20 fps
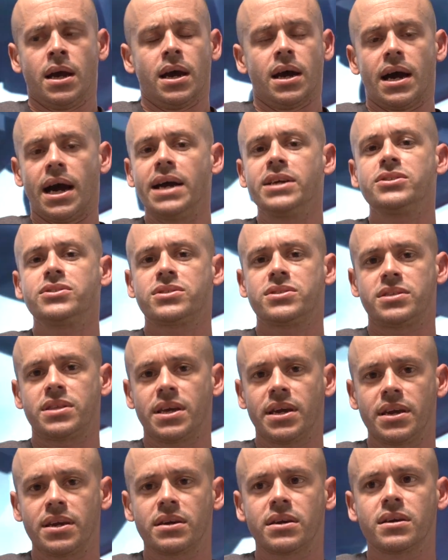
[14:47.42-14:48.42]
I just
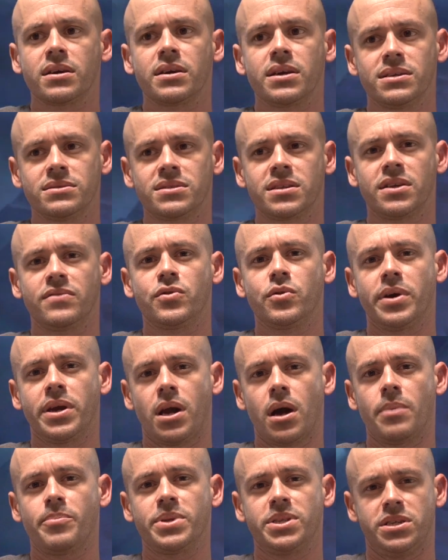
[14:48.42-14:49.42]
think instead of doing
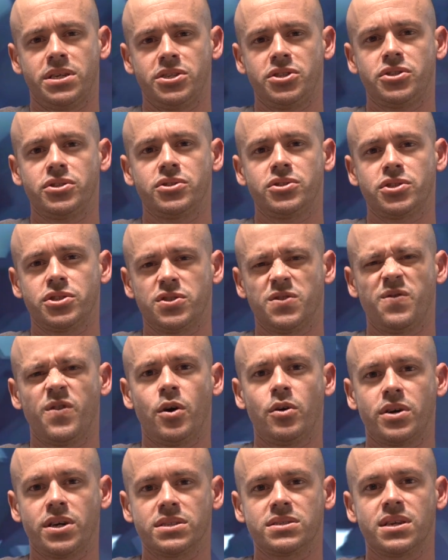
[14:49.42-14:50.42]
competitions, just
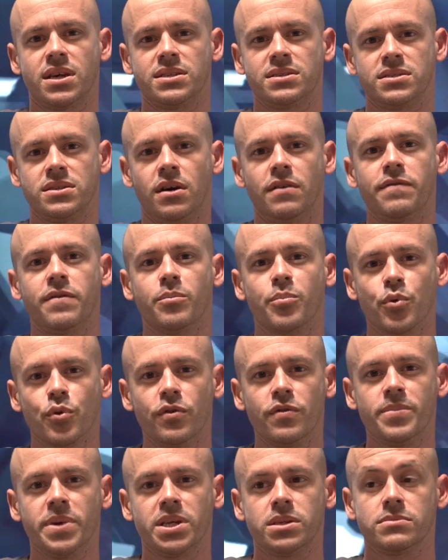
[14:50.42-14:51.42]
focus on
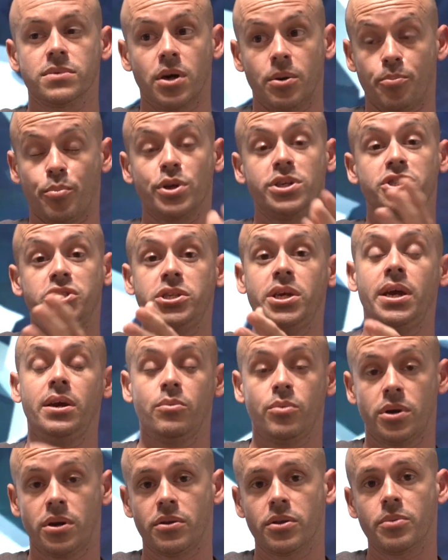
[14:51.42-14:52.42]
self-improvement,
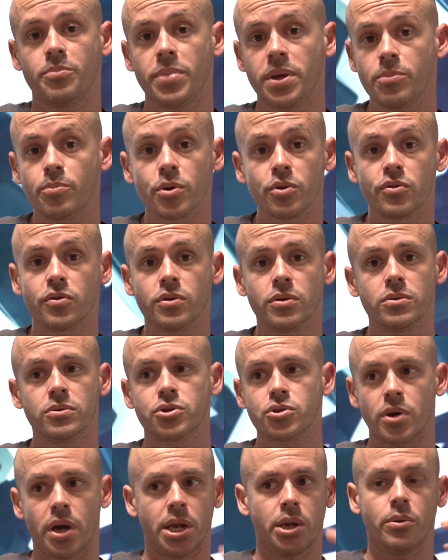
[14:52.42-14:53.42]
appreciate what other people do,
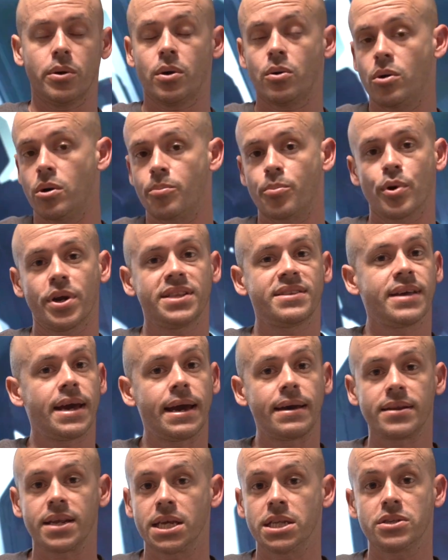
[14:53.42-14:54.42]
try to incorporate
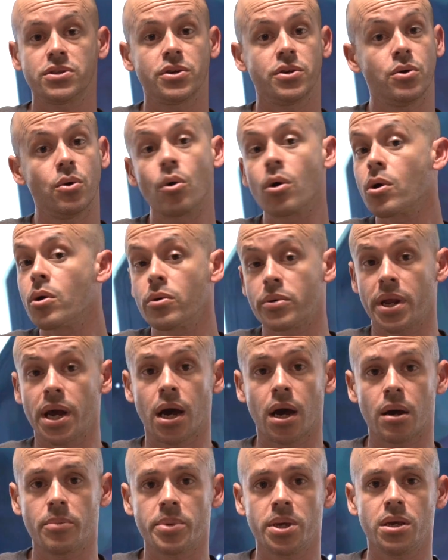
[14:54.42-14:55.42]
that into your own
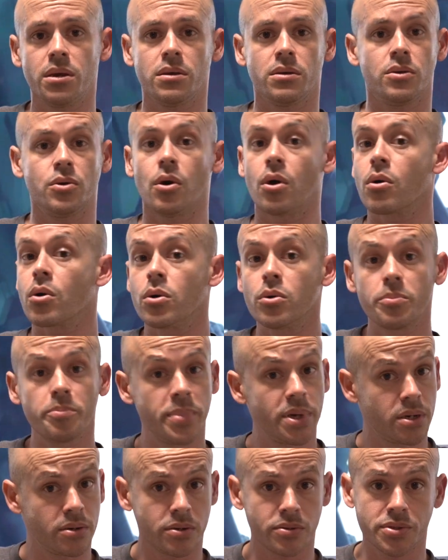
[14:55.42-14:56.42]
hobby, your own
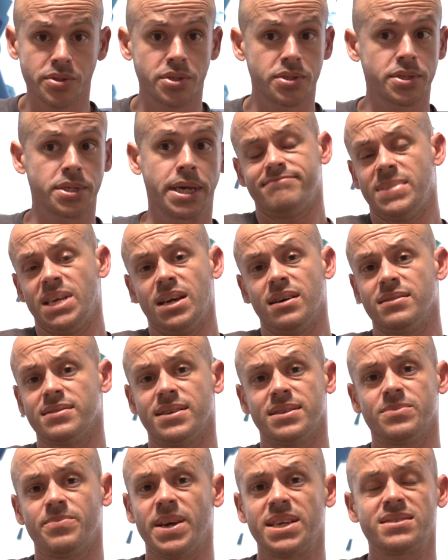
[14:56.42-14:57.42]
builds. Yeah,
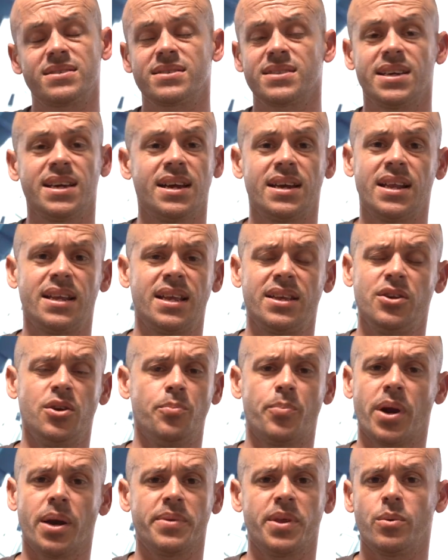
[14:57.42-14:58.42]
that's basically it.
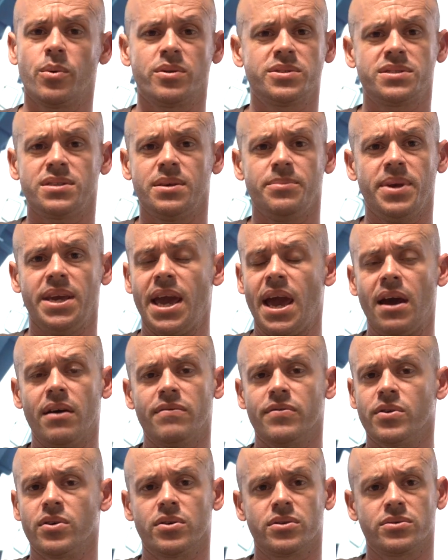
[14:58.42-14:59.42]
You probably won't see me
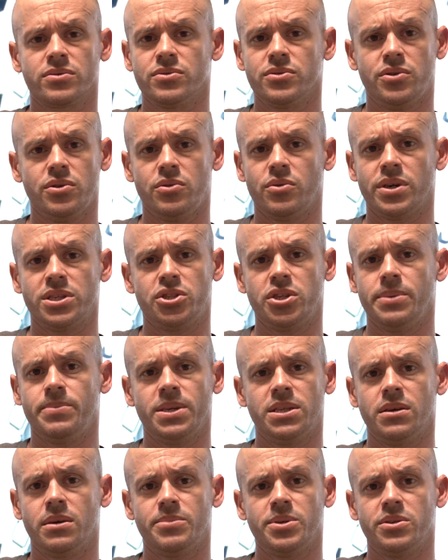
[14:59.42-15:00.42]
ever do a
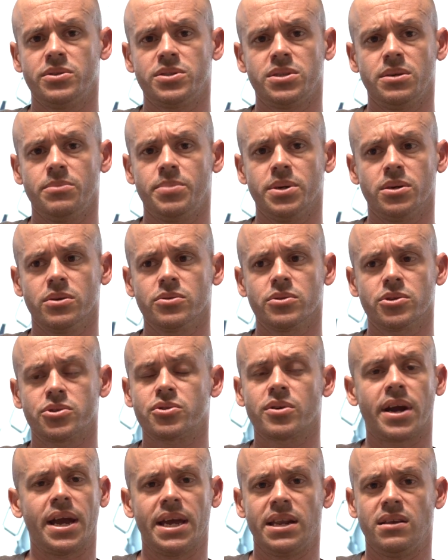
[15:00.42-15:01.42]
GBWC build or
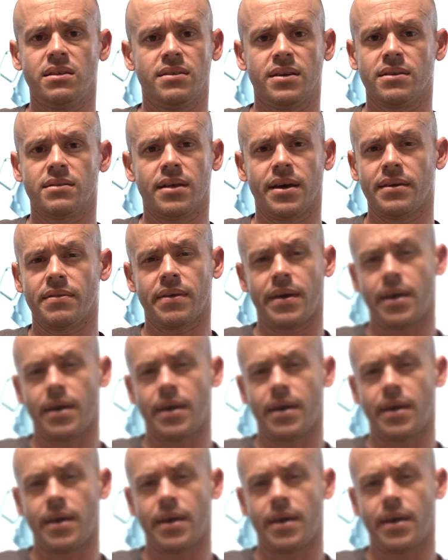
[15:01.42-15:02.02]
try anything like